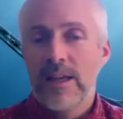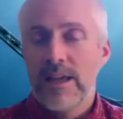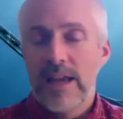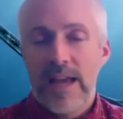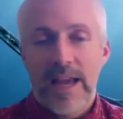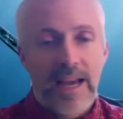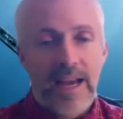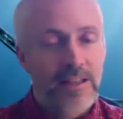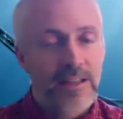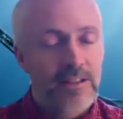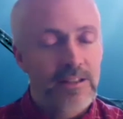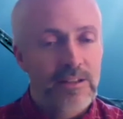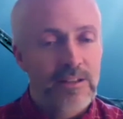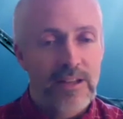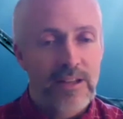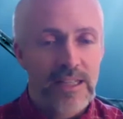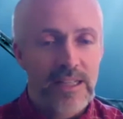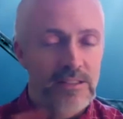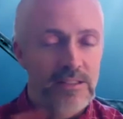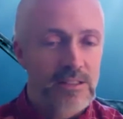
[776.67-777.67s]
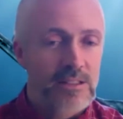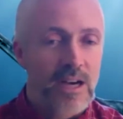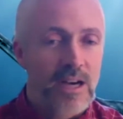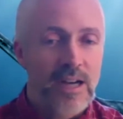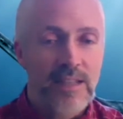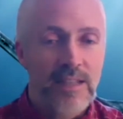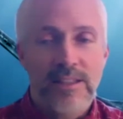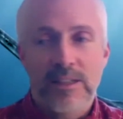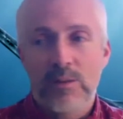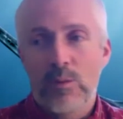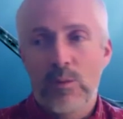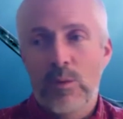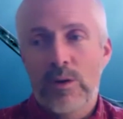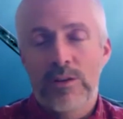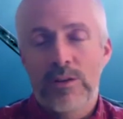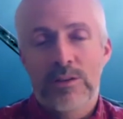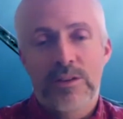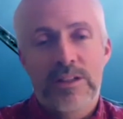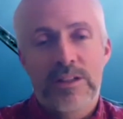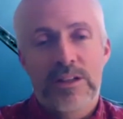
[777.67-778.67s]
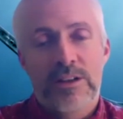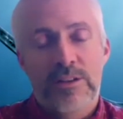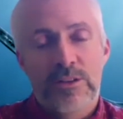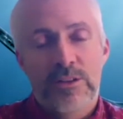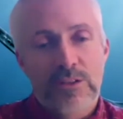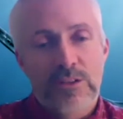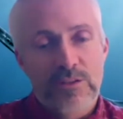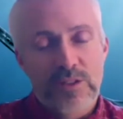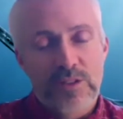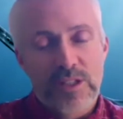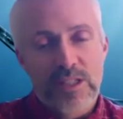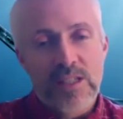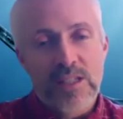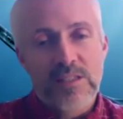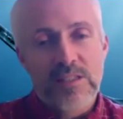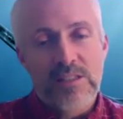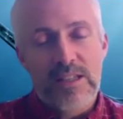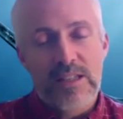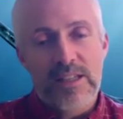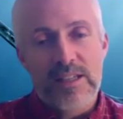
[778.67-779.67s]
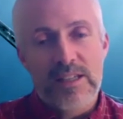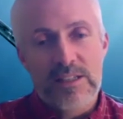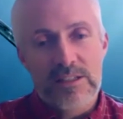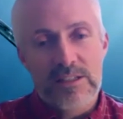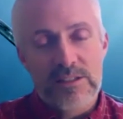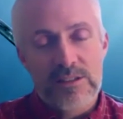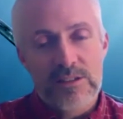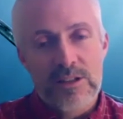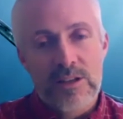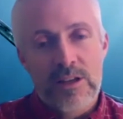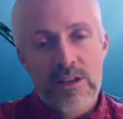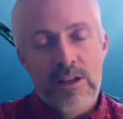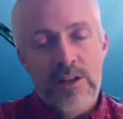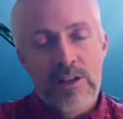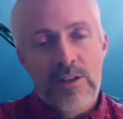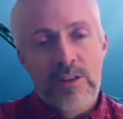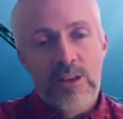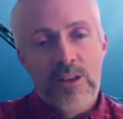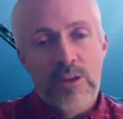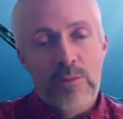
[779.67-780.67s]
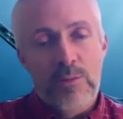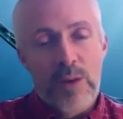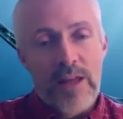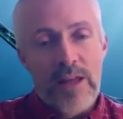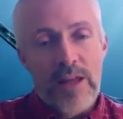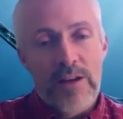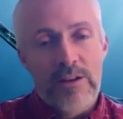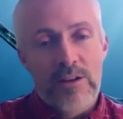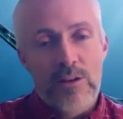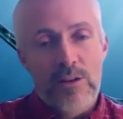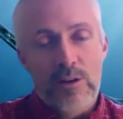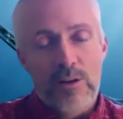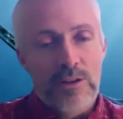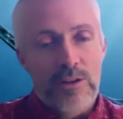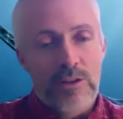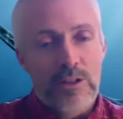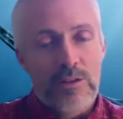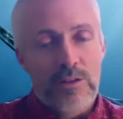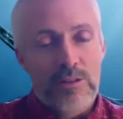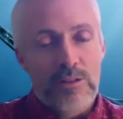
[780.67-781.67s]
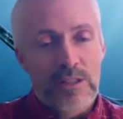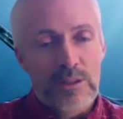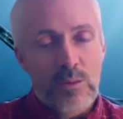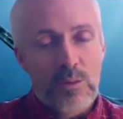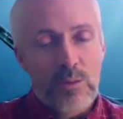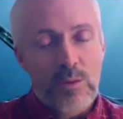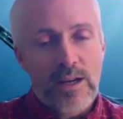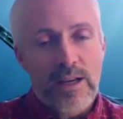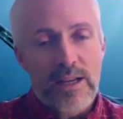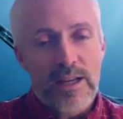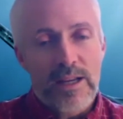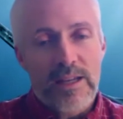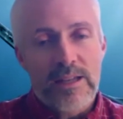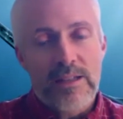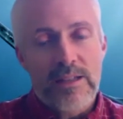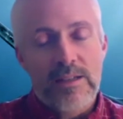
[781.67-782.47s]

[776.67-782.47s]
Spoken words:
And it's not that one or the other of these is the better or the only way,